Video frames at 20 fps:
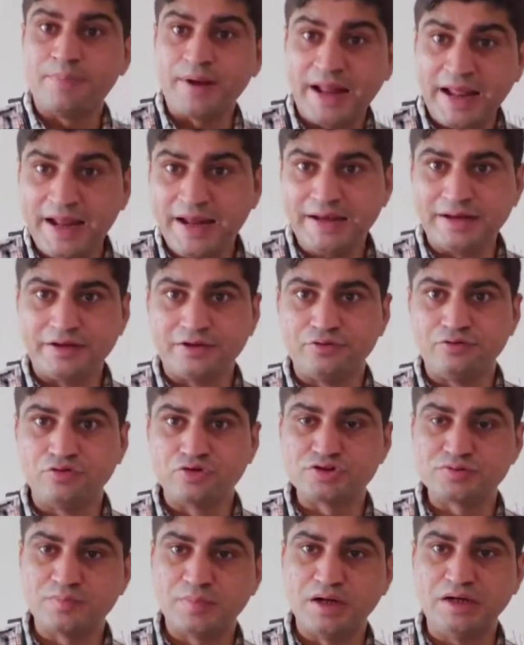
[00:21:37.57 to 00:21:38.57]
brand,
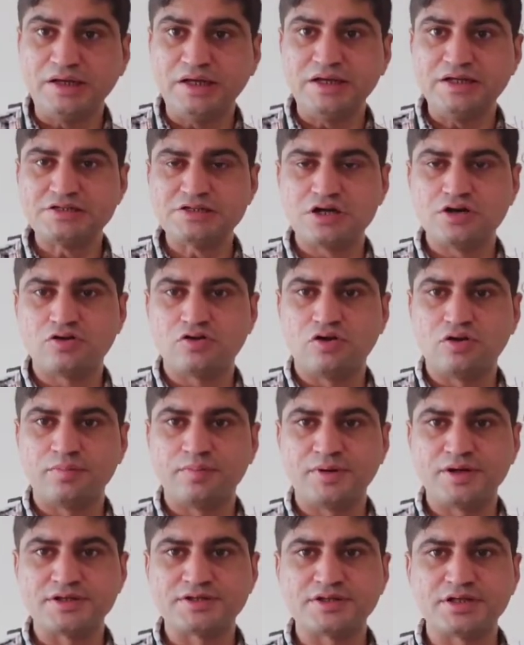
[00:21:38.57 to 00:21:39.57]
those multinational
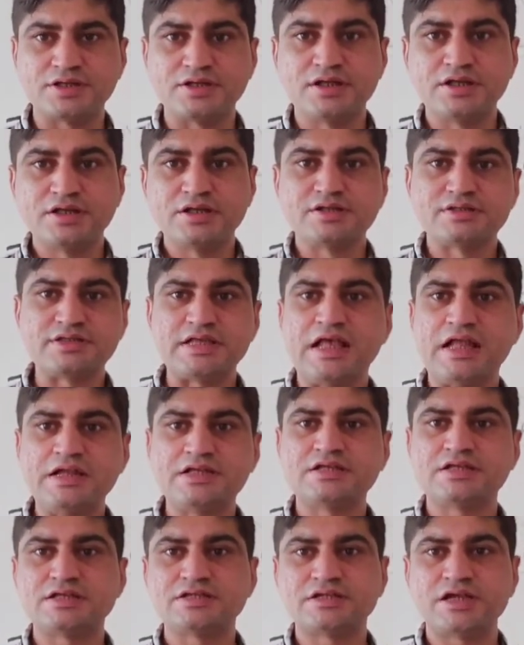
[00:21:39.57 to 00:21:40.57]
corporations
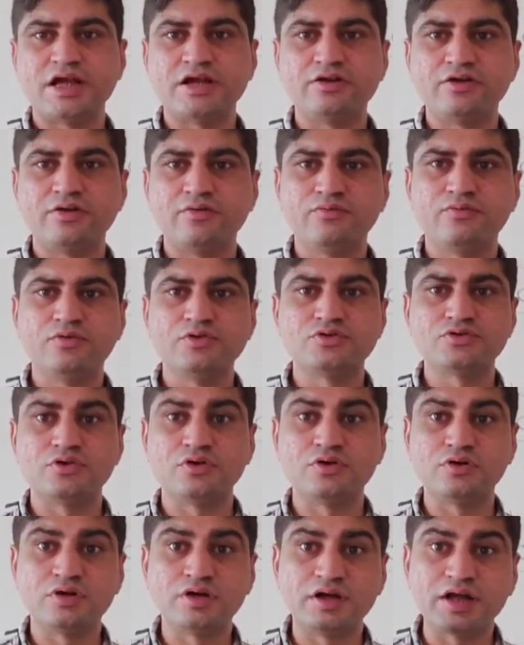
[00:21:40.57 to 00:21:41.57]
sell such kind of goods
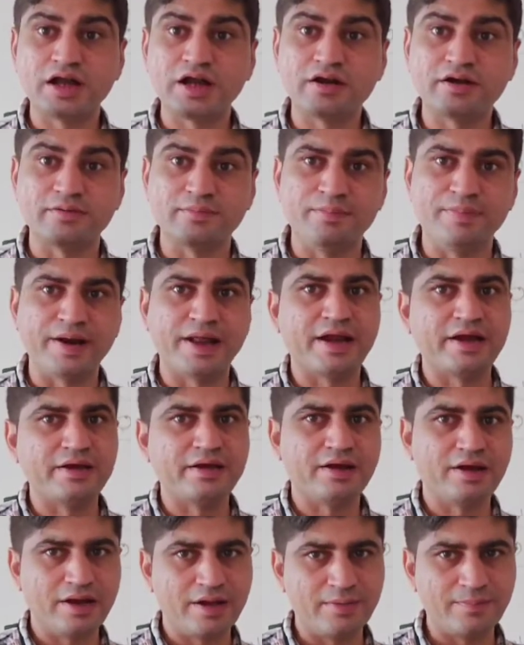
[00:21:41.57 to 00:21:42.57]
on their
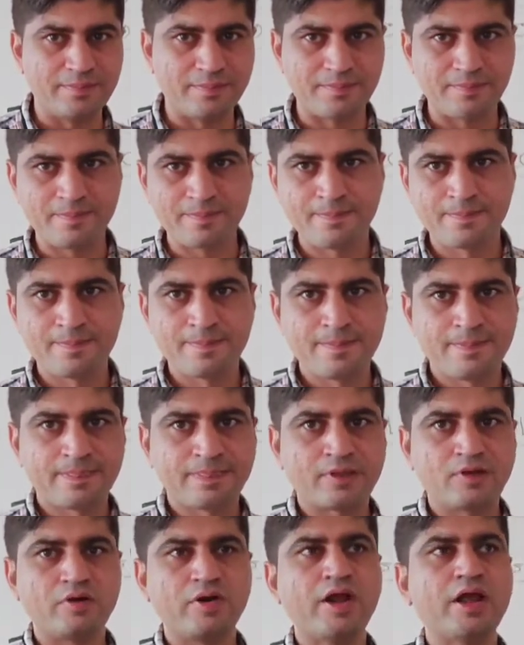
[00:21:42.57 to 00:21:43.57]
brand name.
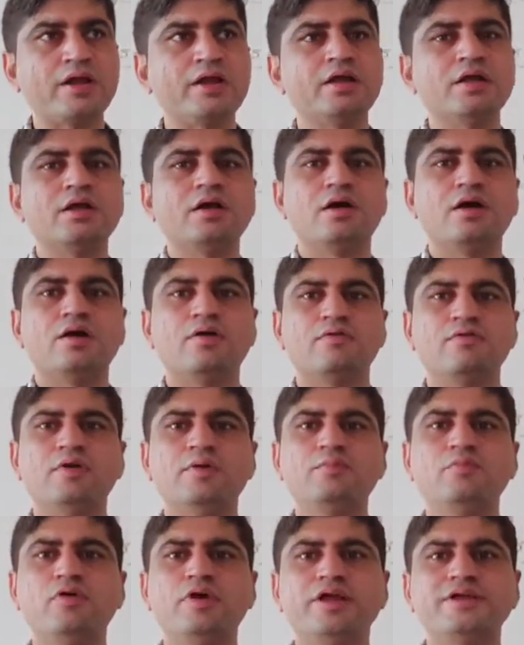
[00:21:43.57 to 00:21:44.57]
Alright,
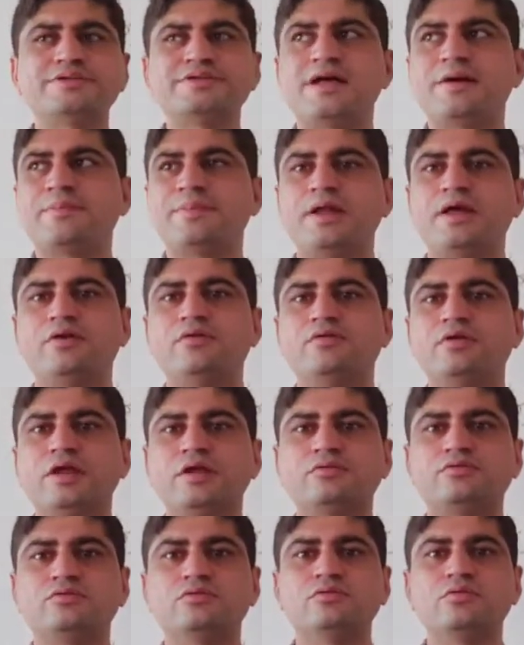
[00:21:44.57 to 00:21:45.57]
one more example I would
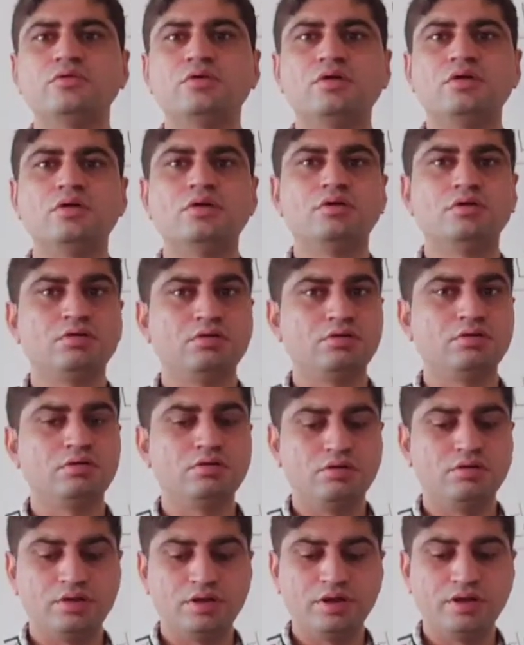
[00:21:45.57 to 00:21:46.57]
like to
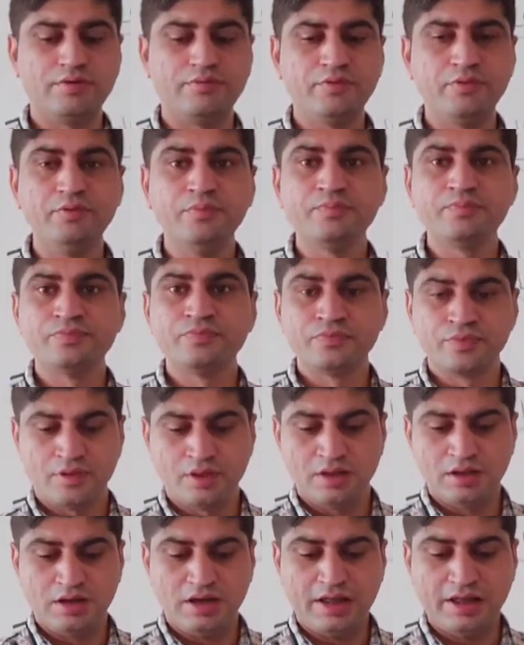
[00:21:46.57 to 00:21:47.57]
give you.
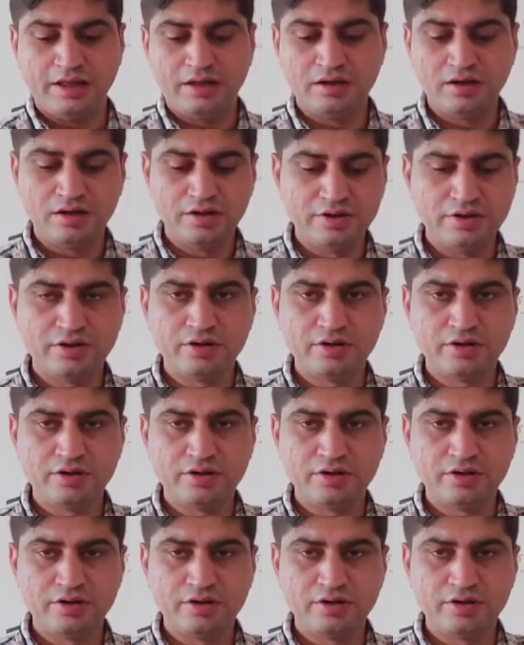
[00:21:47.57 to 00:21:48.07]
Like